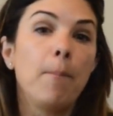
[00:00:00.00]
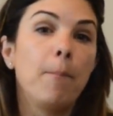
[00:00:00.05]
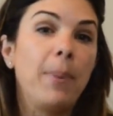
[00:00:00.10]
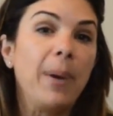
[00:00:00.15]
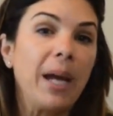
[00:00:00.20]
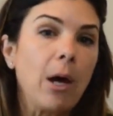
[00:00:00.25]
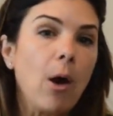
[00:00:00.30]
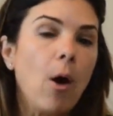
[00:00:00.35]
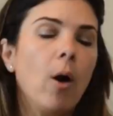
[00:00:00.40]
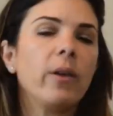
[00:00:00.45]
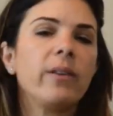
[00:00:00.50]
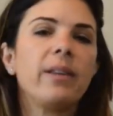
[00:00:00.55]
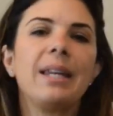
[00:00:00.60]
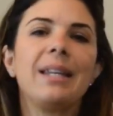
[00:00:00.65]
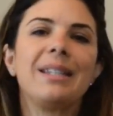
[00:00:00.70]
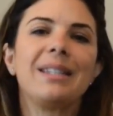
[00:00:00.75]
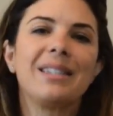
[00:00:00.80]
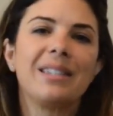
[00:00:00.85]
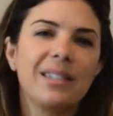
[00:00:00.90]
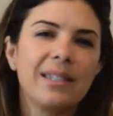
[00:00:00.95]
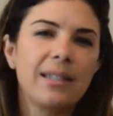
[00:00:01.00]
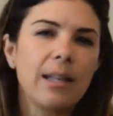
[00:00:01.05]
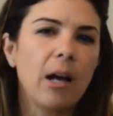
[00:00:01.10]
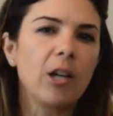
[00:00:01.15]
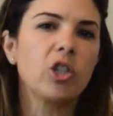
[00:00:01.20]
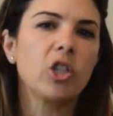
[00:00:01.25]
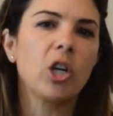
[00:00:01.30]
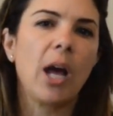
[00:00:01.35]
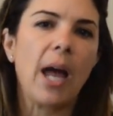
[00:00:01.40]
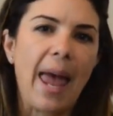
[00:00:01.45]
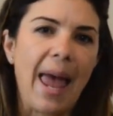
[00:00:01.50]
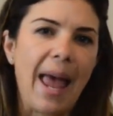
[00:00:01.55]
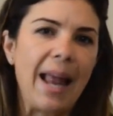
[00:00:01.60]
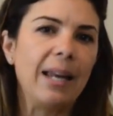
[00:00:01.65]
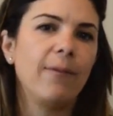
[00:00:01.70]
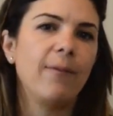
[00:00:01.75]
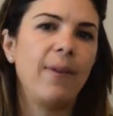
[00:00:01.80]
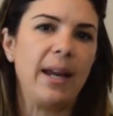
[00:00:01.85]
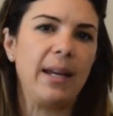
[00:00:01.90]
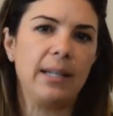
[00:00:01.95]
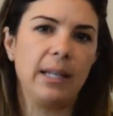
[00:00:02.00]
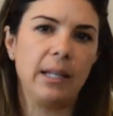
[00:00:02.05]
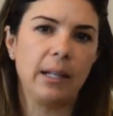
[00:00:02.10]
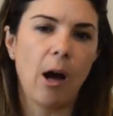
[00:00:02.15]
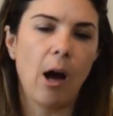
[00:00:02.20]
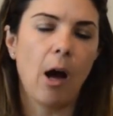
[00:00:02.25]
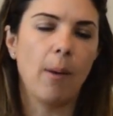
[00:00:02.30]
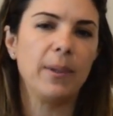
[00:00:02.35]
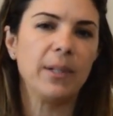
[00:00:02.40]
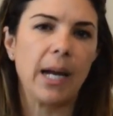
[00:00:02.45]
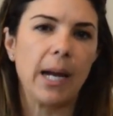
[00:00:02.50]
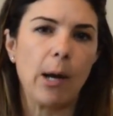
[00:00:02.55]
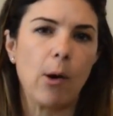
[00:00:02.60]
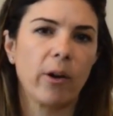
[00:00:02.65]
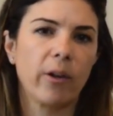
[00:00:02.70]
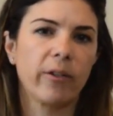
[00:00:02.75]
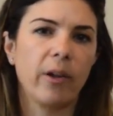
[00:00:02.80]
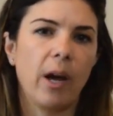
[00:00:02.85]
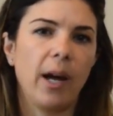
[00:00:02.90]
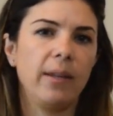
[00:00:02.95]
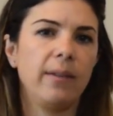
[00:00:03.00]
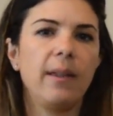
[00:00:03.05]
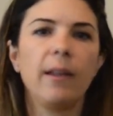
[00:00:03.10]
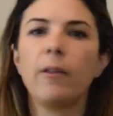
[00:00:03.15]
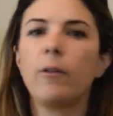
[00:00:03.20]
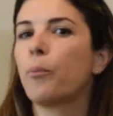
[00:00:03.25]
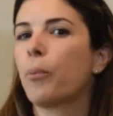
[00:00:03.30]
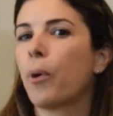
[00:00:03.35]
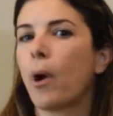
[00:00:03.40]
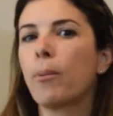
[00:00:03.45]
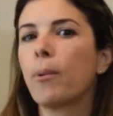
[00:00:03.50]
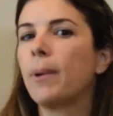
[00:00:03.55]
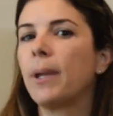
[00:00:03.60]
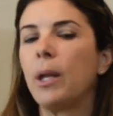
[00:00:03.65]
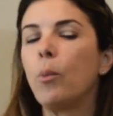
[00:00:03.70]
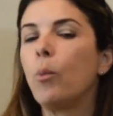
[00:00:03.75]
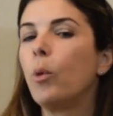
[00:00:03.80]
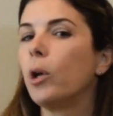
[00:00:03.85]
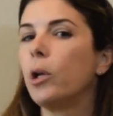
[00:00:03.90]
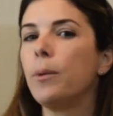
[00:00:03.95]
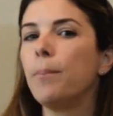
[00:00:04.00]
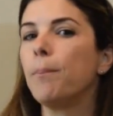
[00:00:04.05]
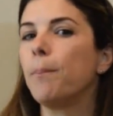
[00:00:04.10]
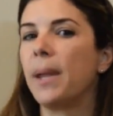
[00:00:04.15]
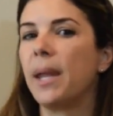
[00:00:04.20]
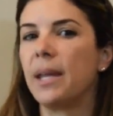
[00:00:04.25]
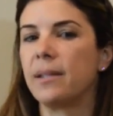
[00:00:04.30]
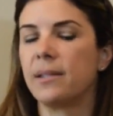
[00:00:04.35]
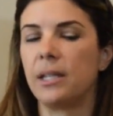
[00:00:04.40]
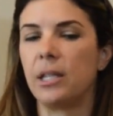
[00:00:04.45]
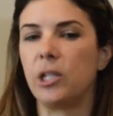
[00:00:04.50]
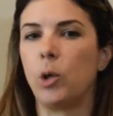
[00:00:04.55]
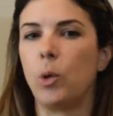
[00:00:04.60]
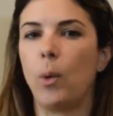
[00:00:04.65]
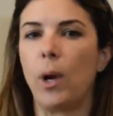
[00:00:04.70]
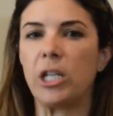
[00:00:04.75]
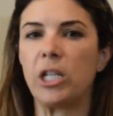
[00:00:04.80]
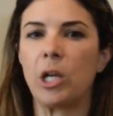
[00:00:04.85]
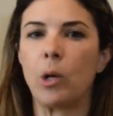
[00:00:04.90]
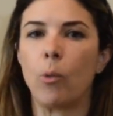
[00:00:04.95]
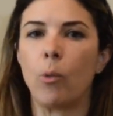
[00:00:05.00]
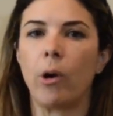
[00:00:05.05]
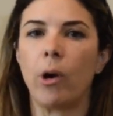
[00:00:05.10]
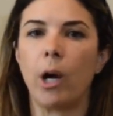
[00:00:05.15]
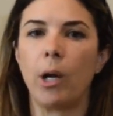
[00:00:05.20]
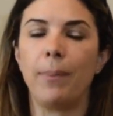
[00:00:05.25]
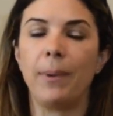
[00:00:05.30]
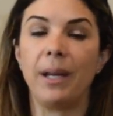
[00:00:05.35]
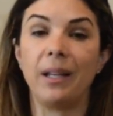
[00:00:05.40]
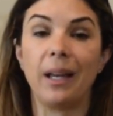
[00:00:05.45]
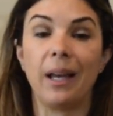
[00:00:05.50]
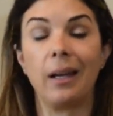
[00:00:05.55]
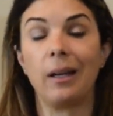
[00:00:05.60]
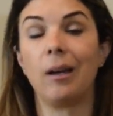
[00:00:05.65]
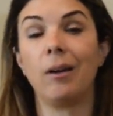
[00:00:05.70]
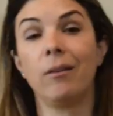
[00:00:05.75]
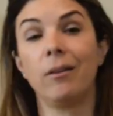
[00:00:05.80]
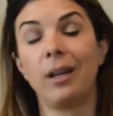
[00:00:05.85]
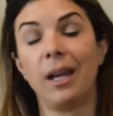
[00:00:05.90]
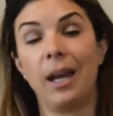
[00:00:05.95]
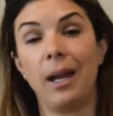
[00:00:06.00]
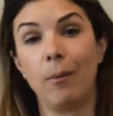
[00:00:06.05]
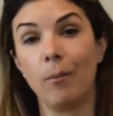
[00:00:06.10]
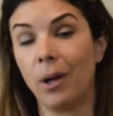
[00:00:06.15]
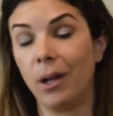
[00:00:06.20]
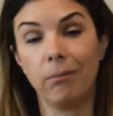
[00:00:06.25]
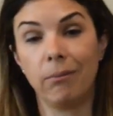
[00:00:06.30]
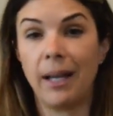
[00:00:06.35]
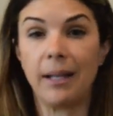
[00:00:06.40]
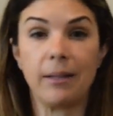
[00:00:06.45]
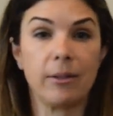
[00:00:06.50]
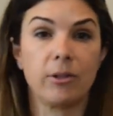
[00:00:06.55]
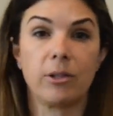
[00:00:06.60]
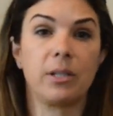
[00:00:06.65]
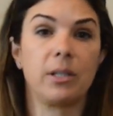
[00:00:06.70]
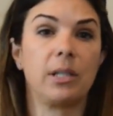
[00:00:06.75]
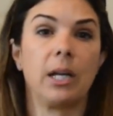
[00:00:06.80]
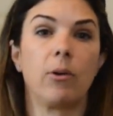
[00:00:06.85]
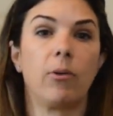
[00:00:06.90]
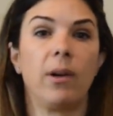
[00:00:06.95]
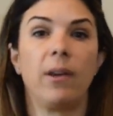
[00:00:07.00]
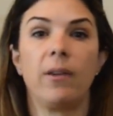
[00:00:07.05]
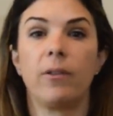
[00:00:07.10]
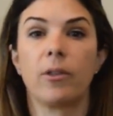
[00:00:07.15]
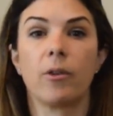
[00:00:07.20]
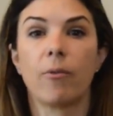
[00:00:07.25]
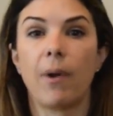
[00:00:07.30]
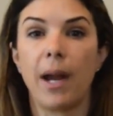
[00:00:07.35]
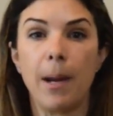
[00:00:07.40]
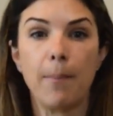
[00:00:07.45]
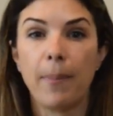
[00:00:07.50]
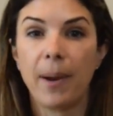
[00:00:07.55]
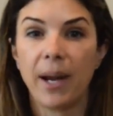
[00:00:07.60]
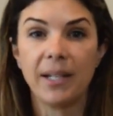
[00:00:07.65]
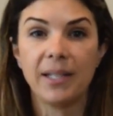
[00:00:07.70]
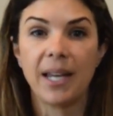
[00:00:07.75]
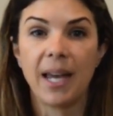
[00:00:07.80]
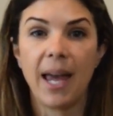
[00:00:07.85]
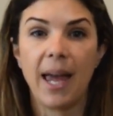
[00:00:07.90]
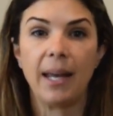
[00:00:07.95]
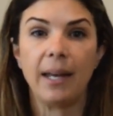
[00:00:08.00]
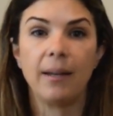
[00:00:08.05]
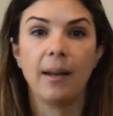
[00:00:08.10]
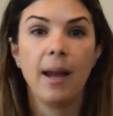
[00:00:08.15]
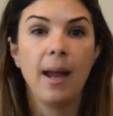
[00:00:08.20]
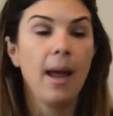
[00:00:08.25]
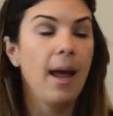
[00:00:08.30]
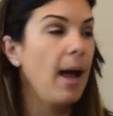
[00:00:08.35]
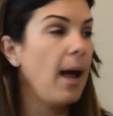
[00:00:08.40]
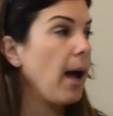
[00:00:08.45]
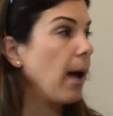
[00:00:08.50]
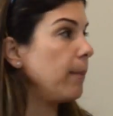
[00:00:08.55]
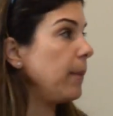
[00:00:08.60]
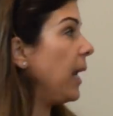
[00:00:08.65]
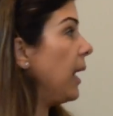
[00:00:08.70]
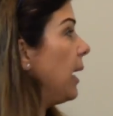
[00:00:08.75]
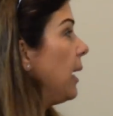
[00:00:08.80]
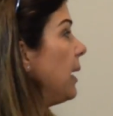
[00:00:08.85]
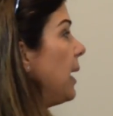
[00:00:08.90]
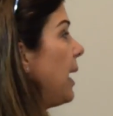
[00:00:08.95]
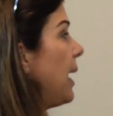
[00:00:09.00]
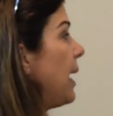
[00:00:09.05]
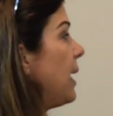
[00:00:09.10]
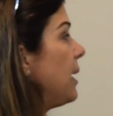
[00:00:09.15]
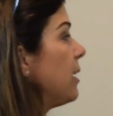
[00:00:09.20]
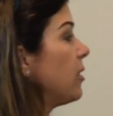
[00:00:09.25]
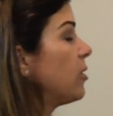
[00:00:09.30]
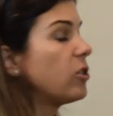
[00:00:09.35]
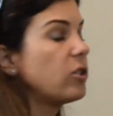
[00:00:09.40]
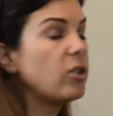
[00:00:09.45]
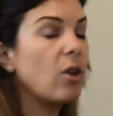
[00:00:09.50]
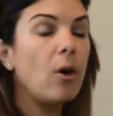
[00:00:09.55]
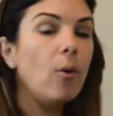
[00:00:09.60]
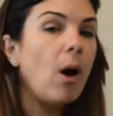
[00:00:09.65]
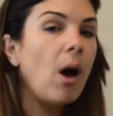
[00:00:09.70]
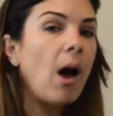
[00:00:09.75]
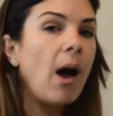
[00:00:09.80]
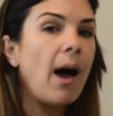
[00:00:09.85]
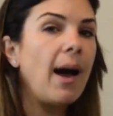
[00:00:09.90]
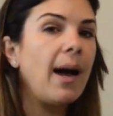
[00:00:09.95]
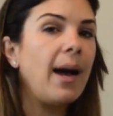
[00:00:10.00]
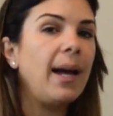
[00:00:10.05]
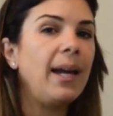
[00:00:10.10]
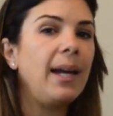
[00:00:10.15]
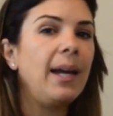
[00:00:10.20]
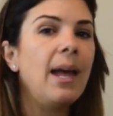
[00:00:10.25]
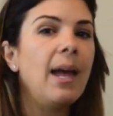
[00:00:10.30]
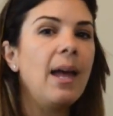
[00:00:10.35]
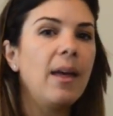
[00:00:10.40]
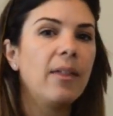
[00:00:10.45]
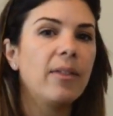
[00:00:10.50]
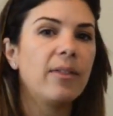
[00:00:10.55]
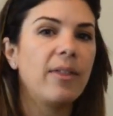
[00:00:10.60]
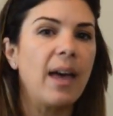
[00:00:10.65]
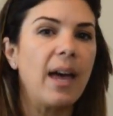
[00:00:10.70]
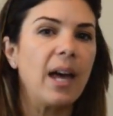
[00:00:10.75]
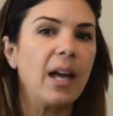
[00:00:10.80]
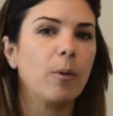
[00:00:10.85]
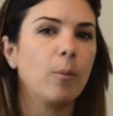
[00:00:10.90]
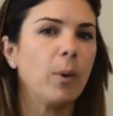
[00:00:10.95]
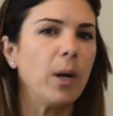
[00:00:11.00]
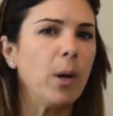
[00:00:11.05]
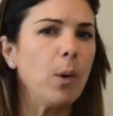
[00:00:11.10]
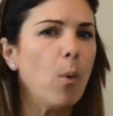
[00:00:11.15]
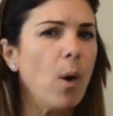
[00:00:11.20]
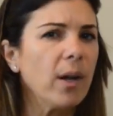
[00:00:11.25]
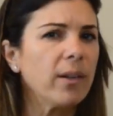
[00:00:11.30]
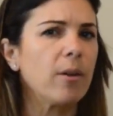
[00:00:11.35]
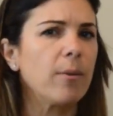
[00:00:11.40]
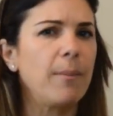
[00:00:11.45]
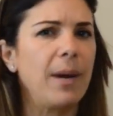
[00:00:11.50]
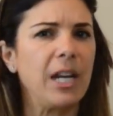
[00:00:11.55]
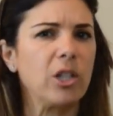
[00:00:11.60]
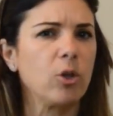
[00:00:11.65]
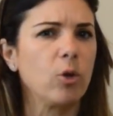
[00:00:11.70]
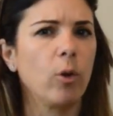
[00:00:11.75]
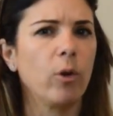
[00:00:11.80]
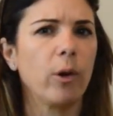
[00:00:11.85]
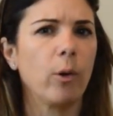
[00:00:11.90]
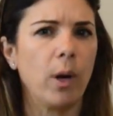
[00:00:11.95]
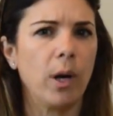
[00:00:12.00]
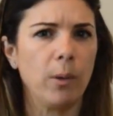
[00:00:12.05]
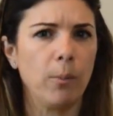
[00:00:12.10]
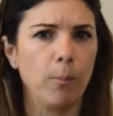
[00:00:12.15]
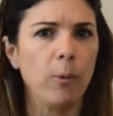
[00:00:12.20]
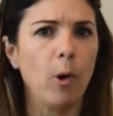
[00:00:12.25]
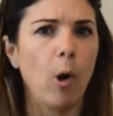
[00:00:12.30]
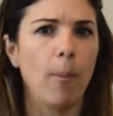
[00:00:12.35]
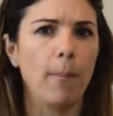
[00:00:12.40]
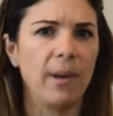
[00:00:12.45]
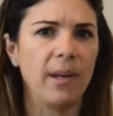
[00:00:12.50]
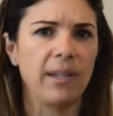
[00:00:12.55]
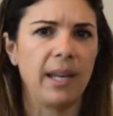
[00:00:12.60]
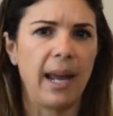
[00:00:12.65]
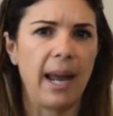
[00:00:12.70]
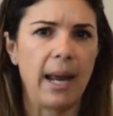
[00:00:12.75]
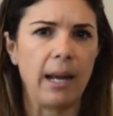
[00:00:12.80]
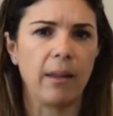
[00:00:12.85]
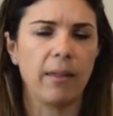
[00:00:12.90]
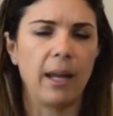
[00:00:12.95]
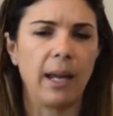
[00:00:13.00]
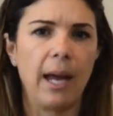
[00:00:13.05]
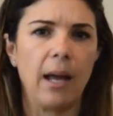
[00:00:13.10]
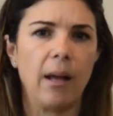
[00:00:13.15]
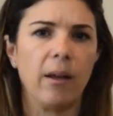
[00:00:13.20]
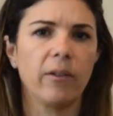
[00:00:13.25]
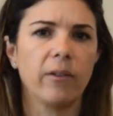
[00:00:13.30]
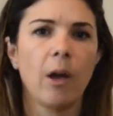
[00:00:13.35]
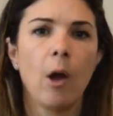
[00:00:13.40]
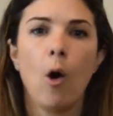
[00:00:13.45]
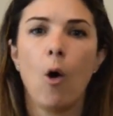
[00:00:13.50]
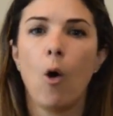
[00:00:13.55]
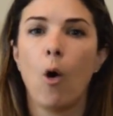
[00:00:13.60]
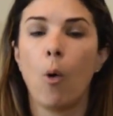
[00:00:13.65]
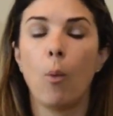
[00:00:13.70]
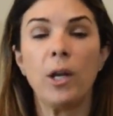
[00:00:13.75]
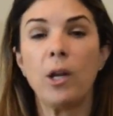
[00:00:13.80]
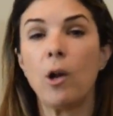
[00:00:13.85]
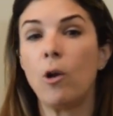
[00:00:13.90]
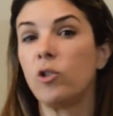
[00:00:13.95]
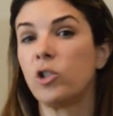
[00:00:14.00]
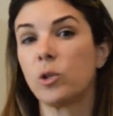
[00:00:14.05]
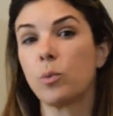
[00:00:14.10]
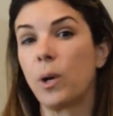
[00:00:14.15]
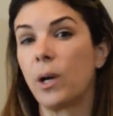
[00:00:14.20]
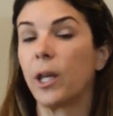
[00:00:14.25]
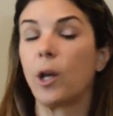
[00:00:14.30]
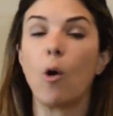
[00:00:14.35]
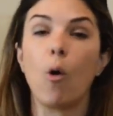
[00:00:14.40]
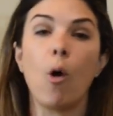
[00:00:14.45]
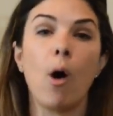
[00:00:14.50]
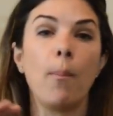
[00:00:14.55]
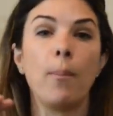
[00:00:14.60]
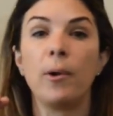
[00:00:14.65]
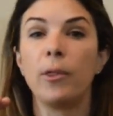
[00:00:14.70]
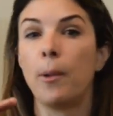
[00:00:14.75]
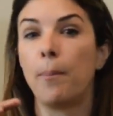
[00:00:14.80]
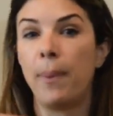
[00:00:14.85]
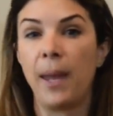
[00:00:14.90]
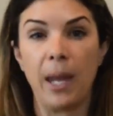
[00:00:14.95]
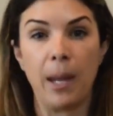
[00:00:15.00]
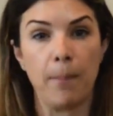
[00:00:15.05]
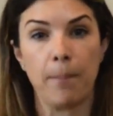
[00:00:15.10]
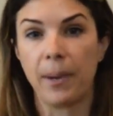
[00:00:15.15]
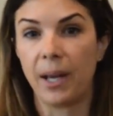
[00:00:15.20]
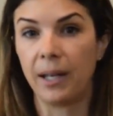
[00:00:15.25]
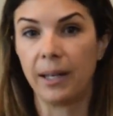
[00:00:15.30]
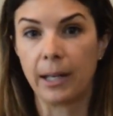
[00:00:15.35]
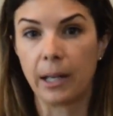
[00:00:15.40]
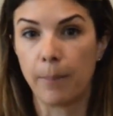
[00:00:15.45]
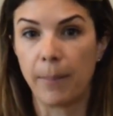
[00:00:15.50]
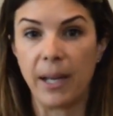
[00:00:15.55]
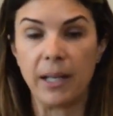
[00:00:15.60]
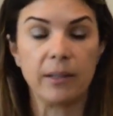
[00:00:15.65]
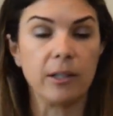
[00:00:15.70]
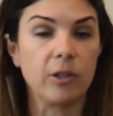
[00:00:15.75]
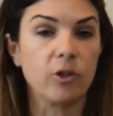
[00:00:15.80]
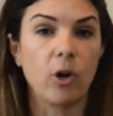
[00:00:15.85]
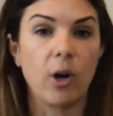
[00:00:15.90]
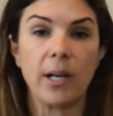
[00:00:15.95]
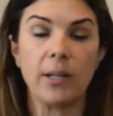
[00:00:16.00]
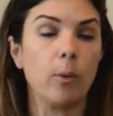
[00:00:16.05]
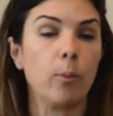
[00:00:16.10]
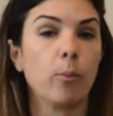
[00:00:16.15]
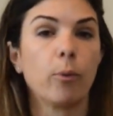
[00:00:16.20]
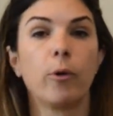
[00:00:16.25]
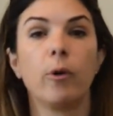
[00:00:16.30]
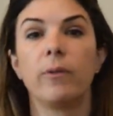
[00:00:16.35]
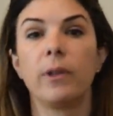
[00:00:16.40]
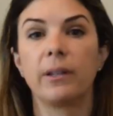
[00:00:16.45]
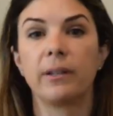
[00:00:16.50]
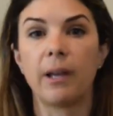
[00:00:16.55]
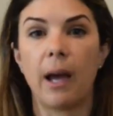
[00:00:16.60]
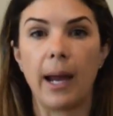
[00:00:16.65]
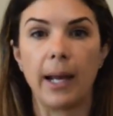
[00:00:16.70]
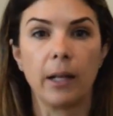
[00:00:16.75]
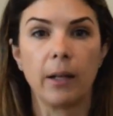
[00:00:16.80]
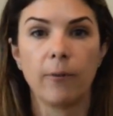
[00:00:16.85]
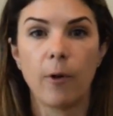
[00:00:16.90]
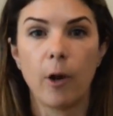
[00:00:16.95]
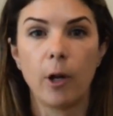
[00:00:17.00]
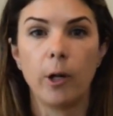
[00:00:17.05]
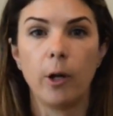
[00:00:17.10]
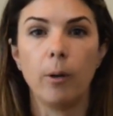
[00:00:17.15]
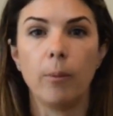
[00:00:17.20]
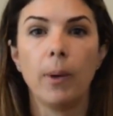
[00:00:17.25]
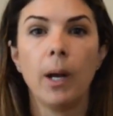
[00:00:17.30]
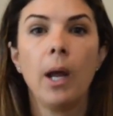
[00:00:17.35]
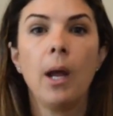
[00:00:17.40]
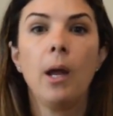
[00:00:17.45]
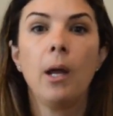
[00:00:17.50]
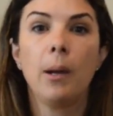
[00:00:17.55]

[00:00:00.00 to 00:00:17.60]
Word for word: Because it is such an elevated carbon dioxide, this probably wouldn't be a situation where I'd be like, okay, well, let's just increase the rate by 10. I mean, it is so high that we want to make sure that we're not missing anything else, or we don't just want to go up on the pip a little bit to try to improve the tidal volume.